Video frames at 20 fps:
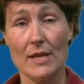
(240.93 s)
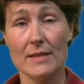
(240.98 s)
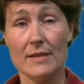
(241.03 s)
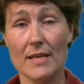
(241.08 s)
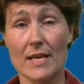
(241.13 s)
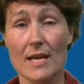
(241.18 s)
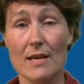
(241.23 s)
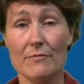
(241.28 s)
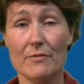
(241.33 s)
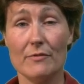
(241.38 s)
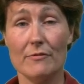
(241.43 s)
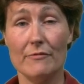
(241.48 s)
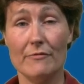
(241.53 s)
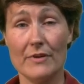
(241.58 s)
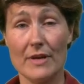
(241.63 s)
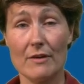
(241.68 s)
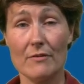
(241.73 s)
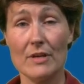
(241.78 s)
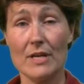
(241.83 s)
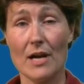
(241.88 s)
they have a
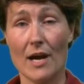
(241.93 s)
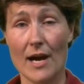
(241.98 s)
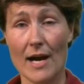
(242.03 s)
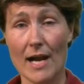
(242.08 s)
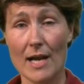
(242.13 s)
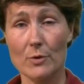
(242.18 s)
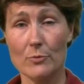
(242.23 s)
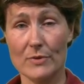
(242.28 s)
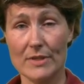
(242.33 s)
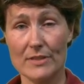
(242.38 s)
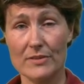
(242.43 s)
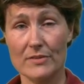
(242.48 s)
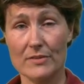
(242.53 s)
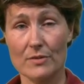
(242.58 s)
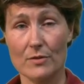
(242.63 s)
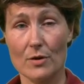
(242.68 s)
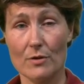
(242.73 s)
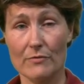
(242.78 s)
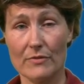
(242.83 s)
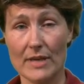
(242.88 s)
very high
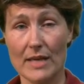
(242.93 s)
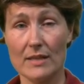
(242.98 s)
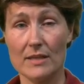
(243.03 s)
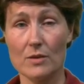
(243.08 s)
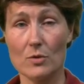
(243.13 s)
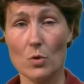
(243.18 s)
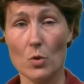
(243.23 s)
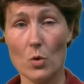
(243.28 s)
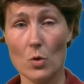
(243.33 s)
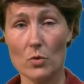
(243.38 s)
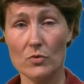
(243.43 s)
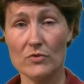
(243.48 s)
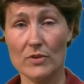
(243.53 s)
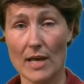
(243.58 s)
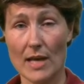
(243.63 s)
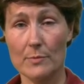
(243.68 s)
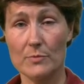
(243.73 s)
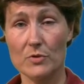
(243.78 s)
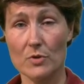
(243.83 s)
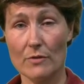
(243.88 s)
risk of getting all
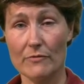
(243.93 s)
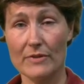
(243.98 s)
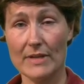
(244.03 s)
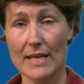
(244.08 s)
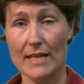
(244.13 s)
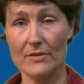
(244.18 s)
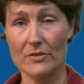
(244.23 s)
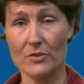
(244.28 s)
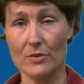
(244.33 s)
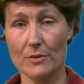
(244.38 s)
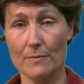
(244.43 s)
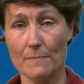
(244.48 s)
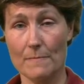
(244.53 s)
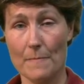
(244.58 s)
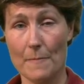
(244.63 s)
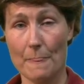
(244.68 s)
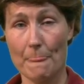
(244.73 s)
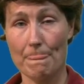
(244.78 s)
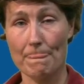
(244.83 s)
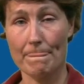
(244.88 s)
types of cancer,
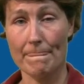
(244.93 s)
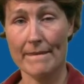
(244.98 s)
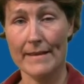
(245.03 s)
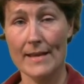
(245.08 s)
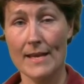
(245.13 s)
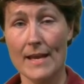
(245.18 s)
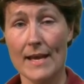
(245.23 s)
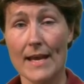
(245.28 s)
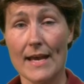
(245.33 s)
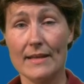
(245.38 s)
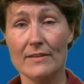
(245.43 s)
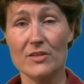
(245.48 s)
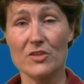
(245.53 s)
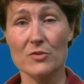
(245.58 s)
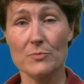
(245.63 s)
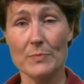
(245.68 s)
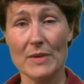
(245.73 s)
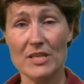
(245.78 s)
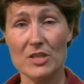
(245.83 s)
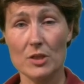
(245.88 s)
and
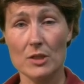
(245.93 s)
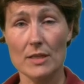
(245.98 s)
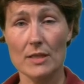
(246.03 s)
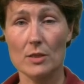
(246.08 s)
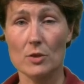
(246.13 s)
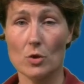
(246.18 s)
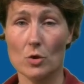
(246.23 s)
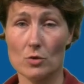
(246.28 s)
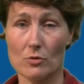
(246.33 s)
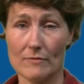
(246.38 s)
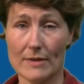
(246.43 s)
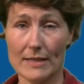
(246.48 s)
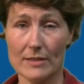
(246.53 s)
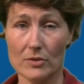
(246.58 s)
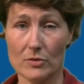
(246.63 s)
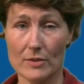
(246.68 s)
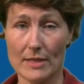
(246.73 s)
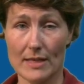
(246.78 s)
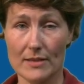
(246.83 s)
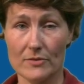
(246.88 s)
especially
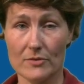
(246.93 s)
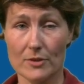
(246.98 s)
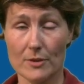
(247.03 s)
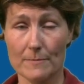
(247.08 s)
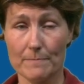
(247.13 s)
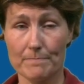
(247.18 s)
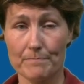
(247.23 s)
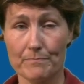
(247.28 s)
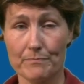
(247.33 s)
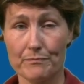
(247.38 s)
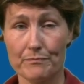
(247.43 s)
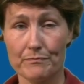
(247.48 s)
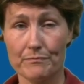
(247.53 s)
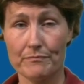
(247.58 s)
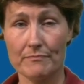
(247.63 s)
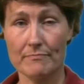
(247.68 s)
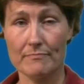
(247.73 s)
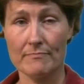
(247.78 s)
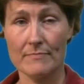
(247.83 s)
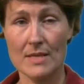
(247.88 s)
colorectal cancer.
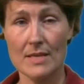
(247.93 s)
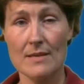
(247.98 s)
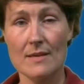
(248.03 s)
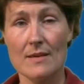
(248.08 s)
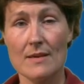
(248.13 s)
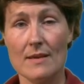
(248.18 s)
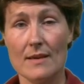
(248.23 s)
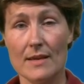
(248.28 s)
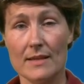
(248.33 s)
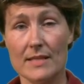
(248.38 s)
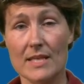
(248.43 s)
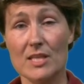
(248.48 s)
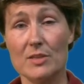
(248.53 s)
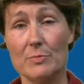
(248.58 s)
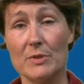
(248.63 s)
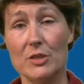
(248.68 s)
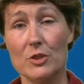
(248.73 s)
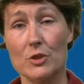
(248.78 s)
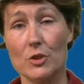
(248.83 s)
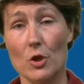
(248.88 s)
It has
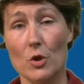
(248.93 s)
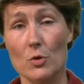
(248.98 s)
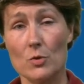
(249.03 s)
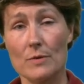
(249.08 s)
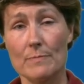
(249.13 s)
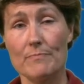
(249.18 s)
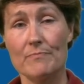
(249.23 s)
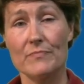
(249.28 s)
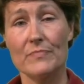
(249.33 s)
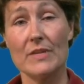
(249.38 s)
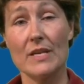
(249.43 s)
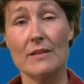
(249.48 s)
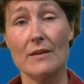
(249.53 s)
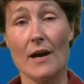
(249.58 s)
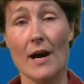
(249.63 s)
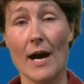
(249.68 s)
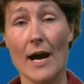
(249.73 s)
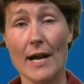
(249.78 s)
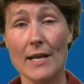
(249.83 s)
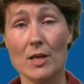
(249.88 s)
been shown that a
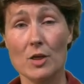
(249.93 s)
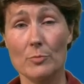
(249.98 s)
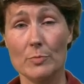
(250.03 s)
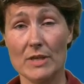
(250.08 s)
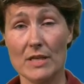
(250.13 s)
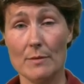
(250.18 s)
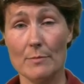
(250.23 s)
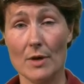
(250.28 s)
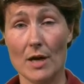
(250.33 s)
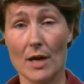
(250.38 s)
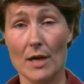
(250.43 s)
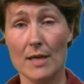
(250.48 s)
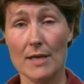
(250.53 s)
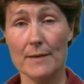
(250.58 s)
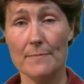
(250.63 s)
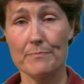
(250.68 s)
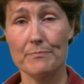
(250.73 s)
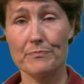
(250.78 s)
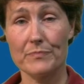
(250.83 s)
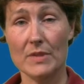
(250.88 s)
higher
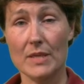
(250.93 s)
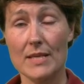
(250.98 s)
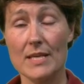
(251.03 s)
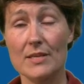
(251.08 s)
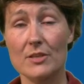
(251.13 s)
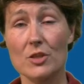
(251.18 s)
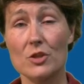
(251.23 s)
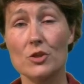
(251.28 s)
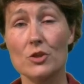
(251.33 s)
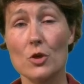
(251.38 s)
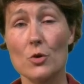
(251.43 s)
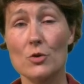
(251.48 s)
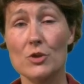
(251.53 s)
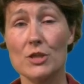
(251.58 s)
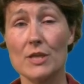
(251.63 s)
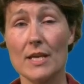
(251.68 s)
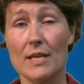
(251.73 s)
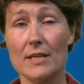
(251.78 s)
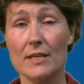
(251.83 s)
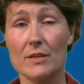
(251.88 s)
BMI is
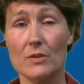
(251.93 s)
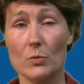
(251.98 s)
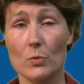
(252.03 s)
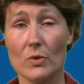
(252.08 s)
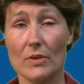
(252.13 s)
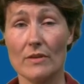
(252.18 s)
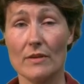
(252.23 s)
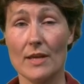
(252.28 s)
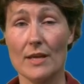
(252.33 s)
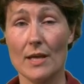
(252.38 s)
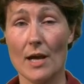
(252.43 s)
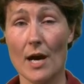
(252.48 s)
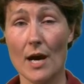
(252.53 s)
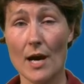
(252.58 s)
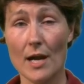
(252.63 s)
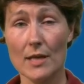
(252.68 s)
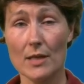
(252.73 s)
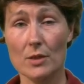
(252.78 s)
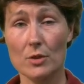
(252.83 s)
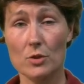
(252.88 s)
associated with a
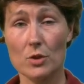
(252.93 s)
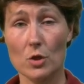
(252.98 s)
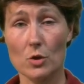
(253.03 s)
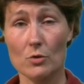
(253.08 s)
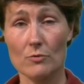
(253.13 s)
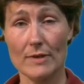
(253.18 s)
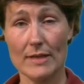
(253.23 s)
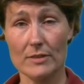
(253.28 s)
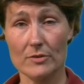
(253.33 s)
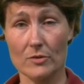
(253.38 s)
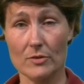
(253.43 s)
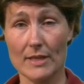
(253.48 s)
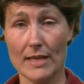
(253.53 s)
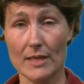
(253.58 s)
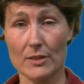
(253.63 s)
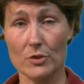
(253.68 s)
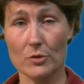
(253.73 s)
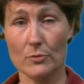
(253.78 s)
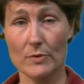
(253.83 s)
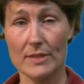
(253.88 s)
higher colorectal
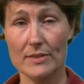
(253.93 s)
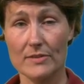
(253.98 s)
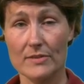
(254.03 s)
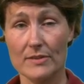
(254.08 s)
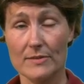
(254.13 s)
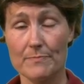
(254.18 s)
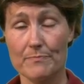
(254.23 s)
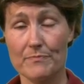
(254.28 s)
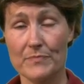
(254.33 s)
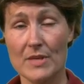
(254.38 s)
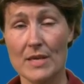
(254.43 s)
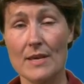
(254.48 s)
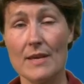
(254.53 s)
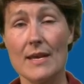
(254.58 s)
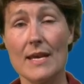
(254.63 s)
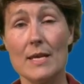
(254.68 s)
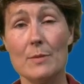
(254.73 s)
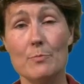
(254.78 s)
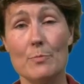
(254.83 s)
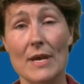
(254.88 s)
cancer risk
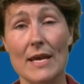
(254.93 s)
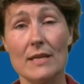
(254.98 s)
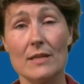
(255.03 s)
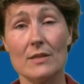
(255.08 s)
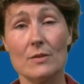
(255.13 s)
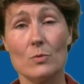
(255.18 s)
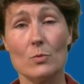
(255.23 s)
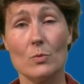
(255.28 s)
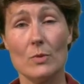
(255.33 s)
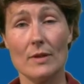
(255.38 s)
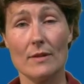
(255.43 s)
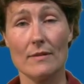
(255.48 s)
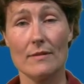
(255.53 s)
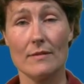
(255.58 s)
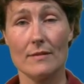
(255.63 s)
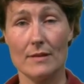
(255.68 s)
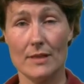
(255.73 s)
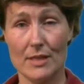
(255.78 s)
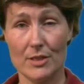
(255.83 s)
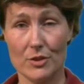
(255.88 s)
in men with
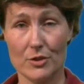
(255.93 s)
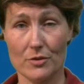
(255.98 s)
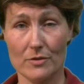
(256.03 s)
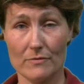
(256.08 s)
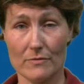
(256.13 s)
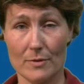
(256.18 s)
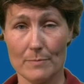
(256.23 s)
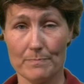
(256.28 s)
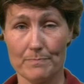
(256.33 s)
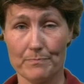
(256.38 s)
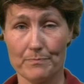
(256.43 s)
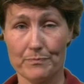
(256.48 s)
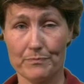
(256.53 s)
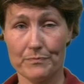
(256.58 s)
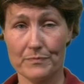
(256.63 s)
Lynch syndrome.